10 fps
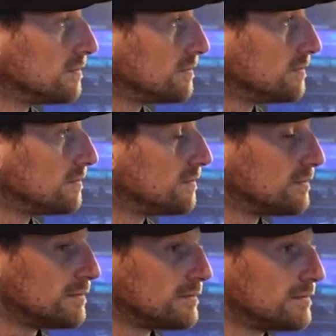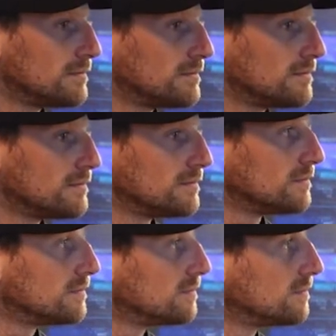
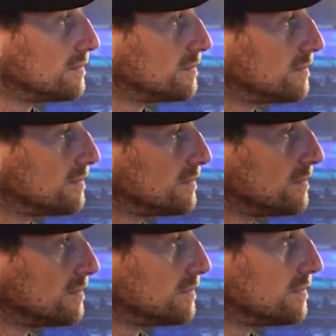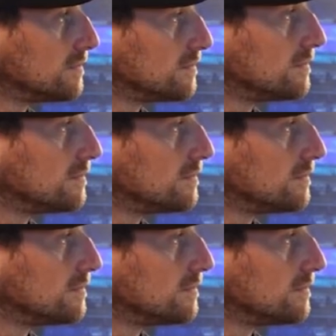No words are spoken by the person on screen.